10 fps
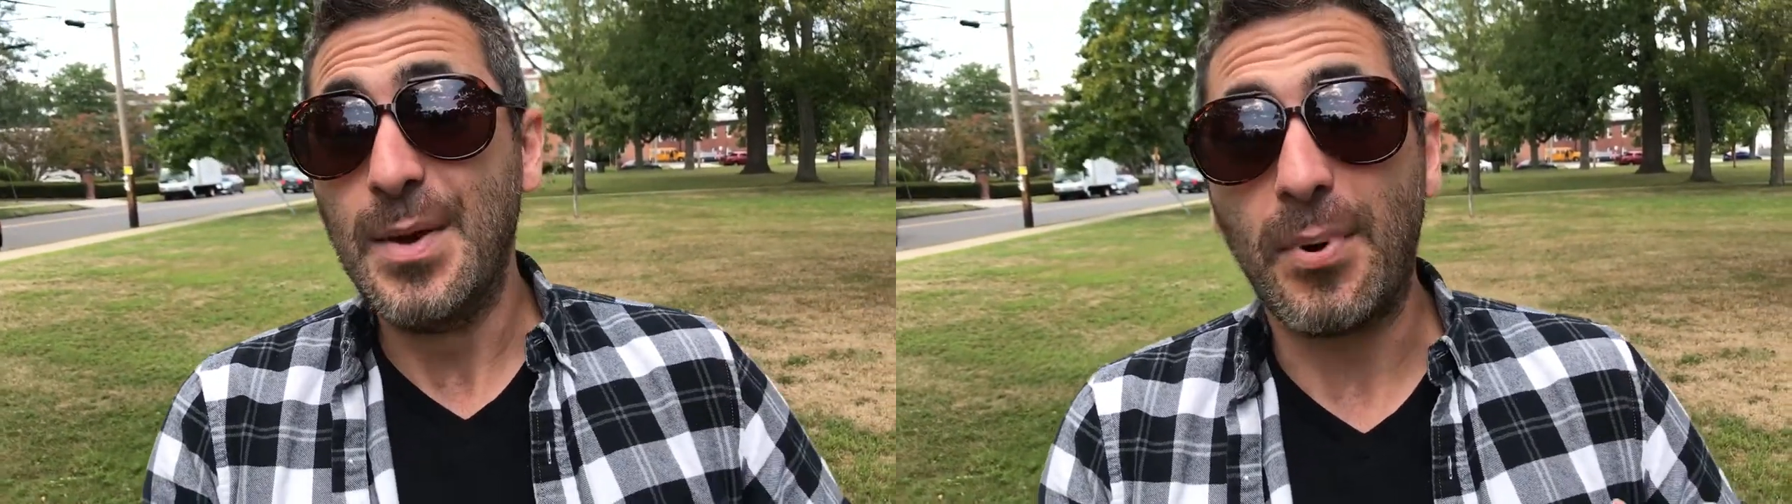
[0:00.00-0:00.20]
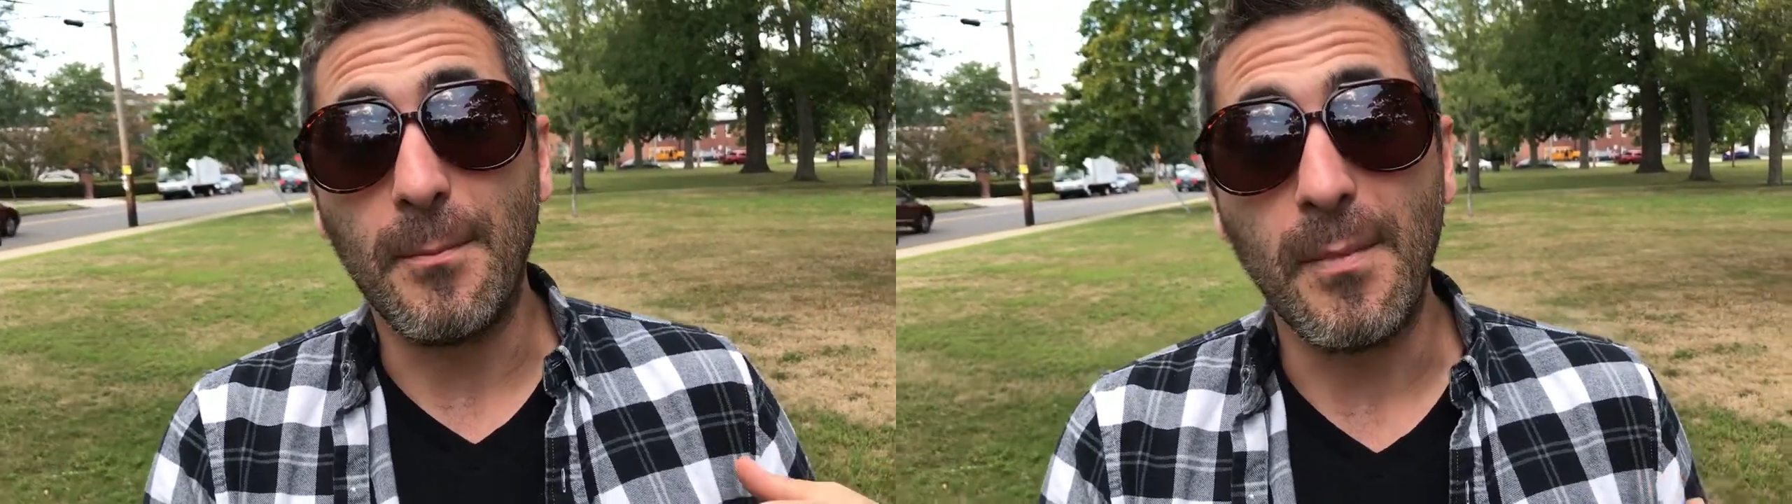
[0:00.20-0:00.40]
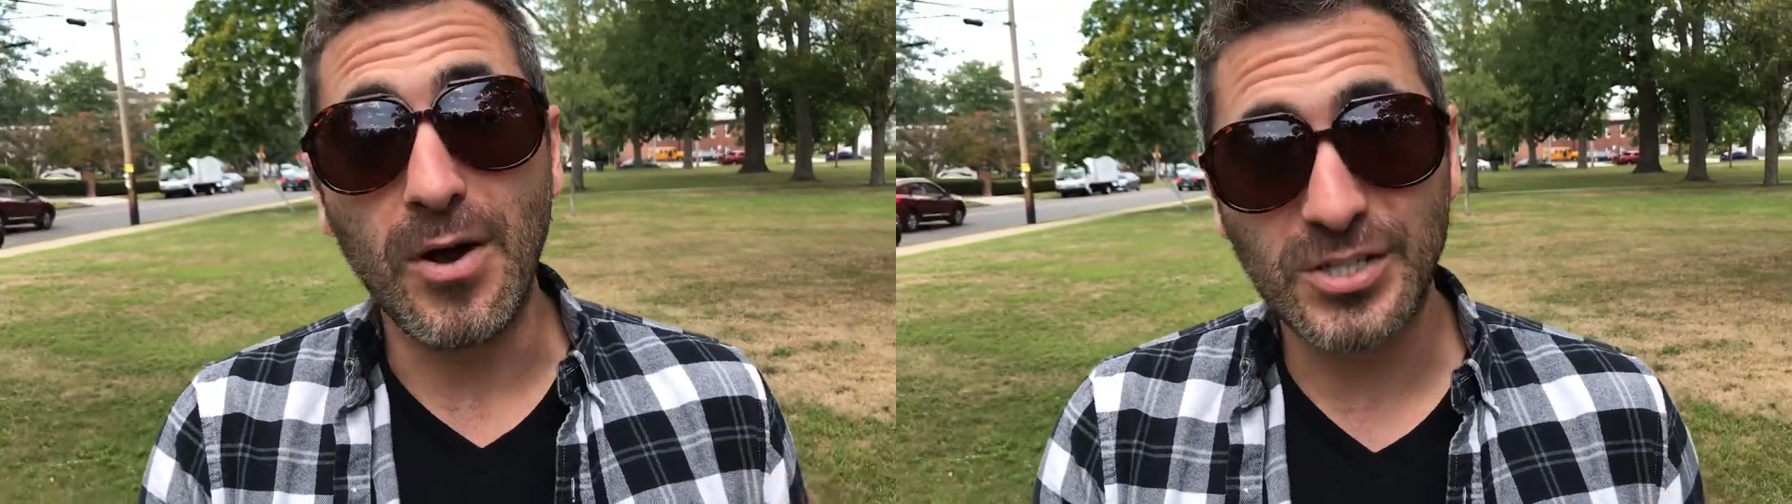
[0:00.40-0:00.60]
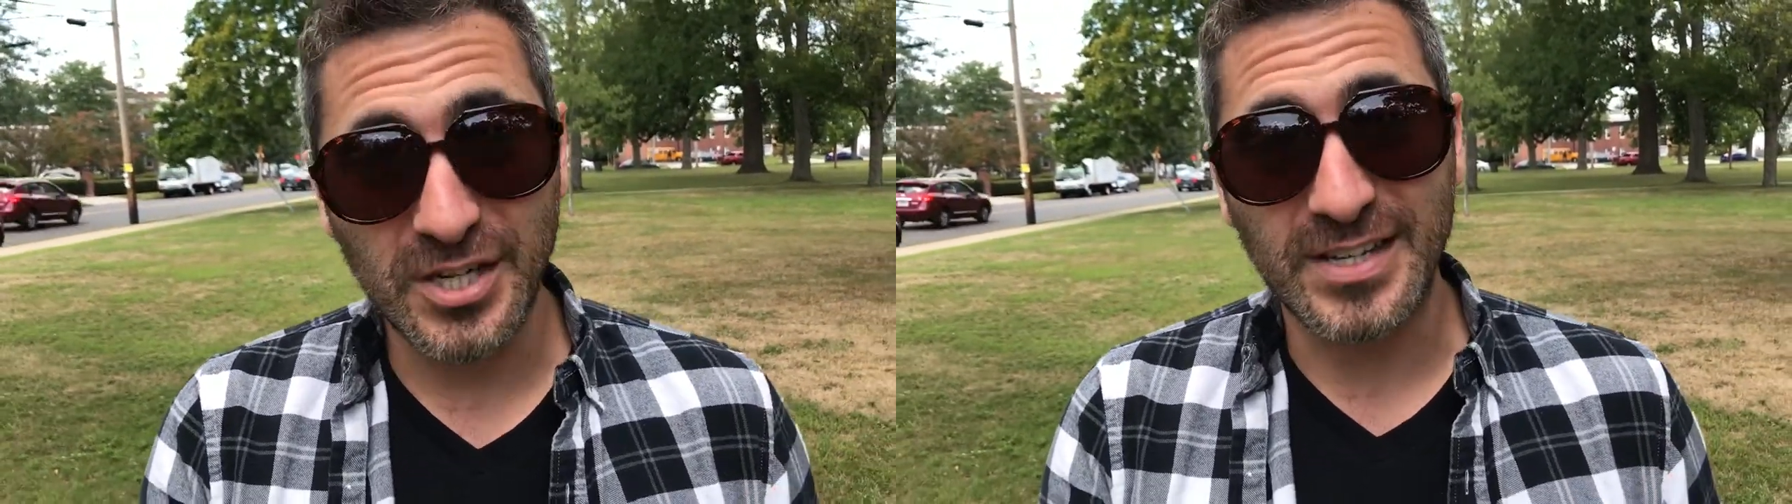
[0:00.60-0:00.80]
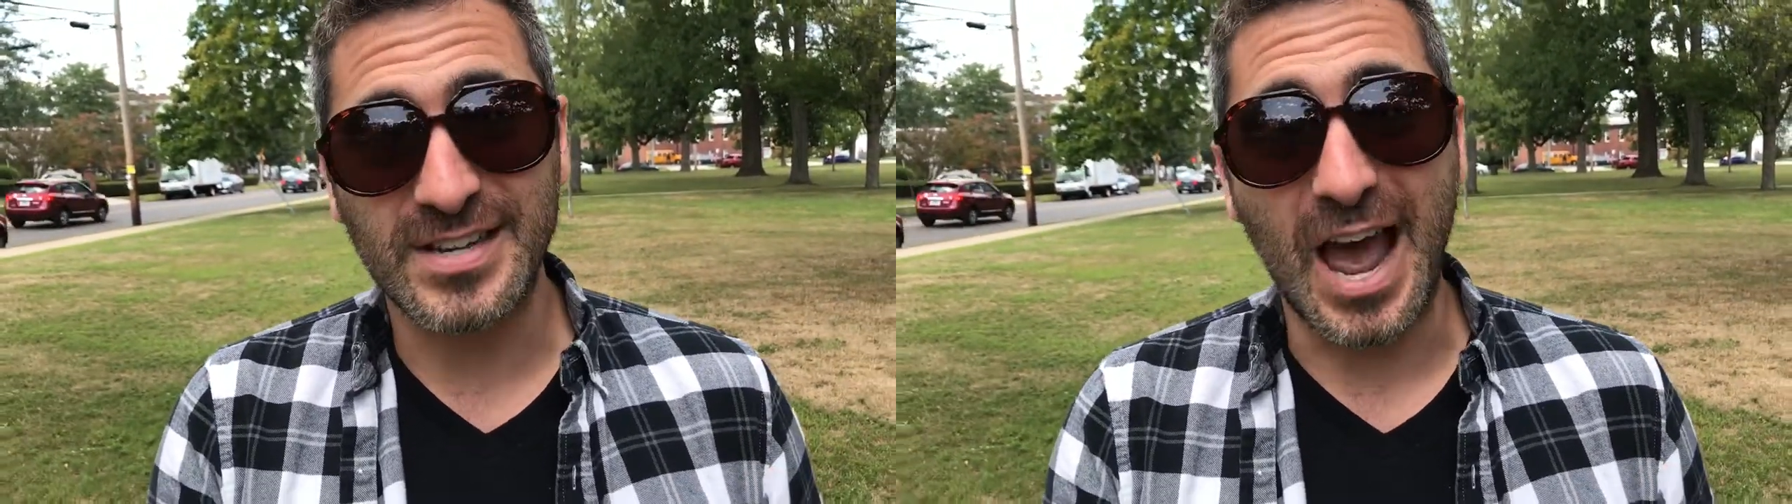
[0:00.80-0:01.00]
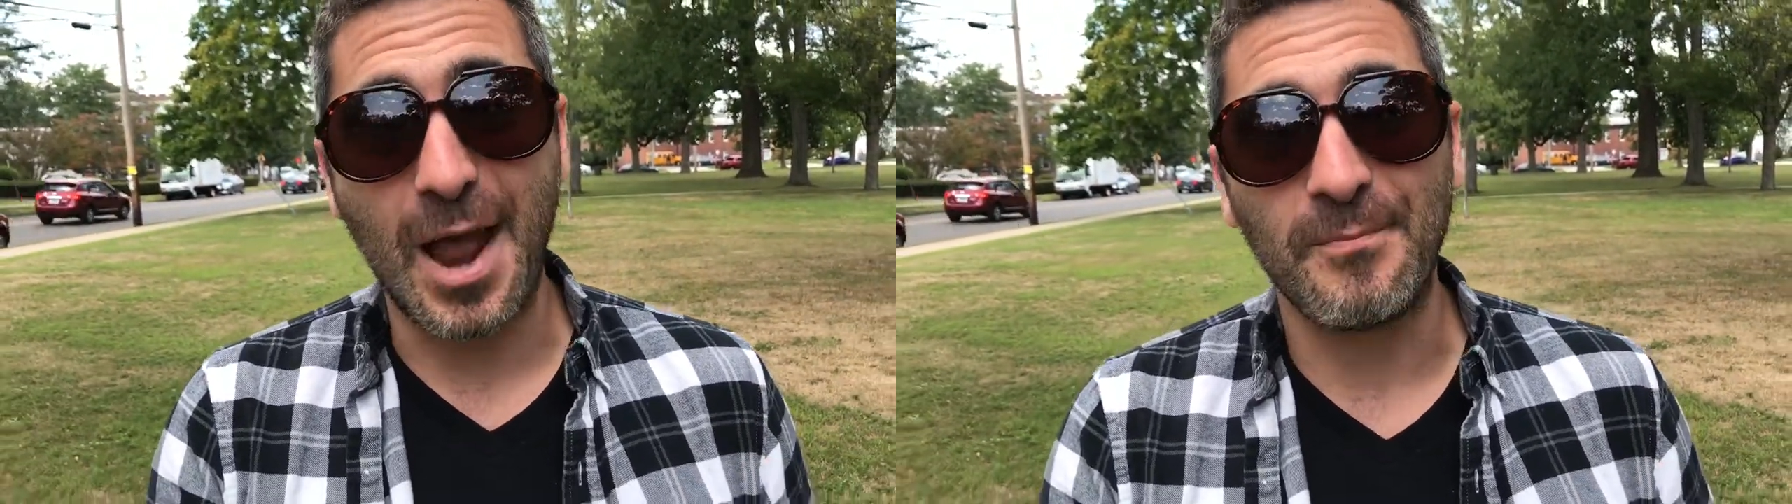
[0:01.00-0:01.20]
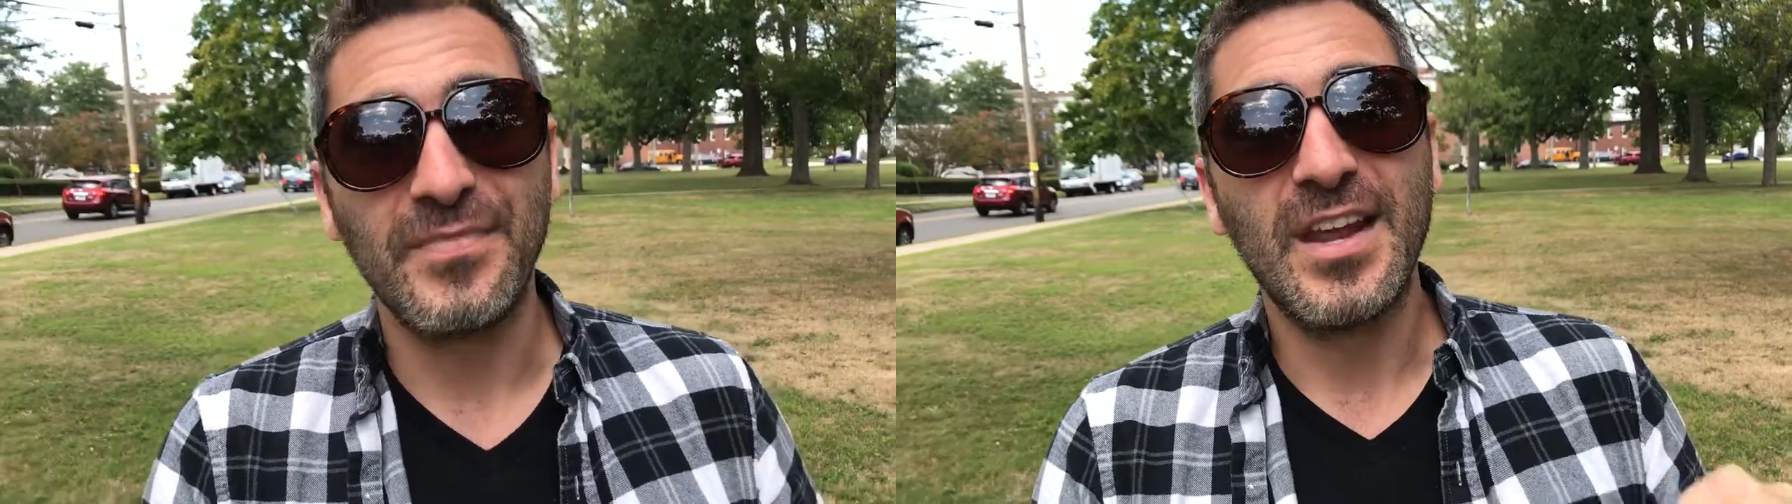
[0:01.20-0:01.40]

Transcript: But most of the time,